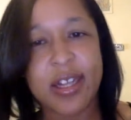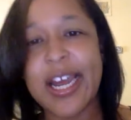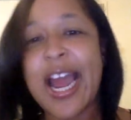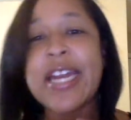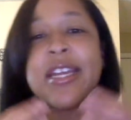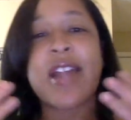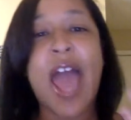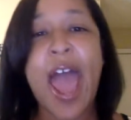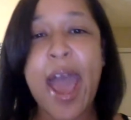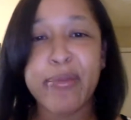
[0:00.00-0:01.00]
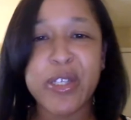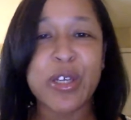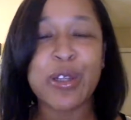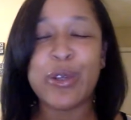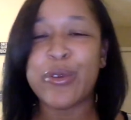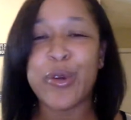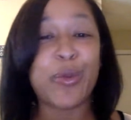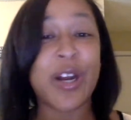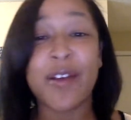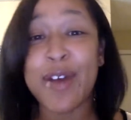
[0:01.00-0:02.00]
Like I did absolutely
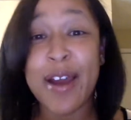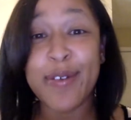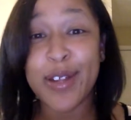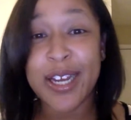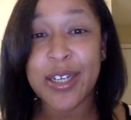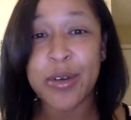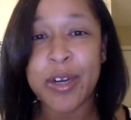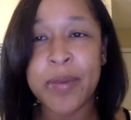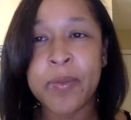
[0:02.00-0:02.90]
whatever I felt like doing.